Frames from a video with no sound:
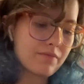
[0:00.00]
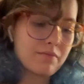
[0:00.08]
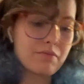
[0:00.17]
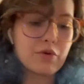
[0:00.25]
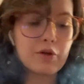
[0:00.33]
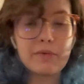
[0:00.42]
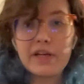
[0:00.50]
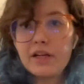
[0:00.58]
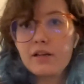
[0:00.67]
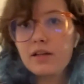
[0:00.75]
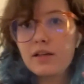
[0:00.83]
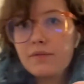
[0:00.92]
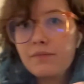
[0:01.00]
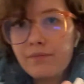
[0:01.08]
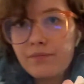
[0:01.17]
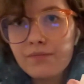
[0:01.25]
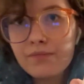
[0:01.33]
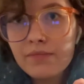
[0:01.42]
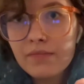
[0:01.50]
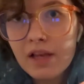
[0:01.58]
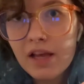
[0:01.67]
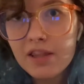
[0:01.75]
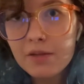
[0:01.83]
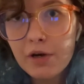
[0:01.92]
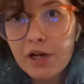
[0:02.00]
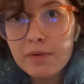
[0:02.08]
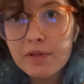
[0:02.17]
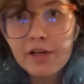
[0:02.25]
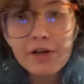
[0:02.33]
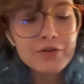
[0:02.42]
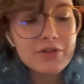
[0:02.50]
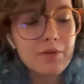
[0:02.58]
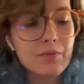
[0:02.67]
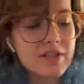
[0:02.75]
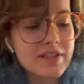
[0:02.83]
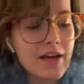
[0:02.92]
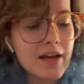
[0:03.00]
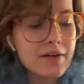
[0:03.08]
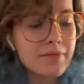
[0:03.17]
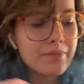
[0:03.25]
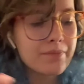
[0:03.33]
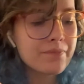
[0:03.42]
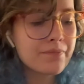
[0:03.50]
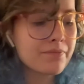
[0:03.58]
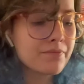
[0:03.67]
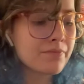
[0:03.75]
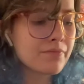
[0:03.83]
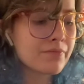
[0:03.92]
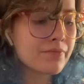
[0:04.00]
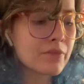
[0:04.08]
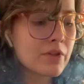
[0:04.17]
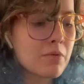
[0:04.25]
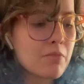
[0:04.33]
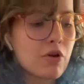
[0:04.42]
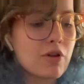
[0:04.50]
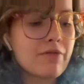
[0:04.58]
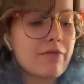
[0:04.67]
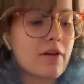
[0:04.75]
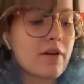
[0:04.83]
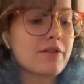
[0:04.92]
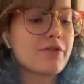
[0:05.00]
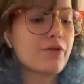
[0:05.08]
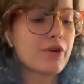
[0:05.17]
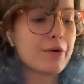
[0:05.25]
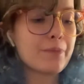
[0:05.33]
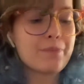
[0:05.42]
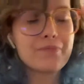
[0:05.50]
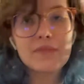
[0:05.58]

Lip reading: putting my needle in at the bottom of the nose on one side, pulling the floss through.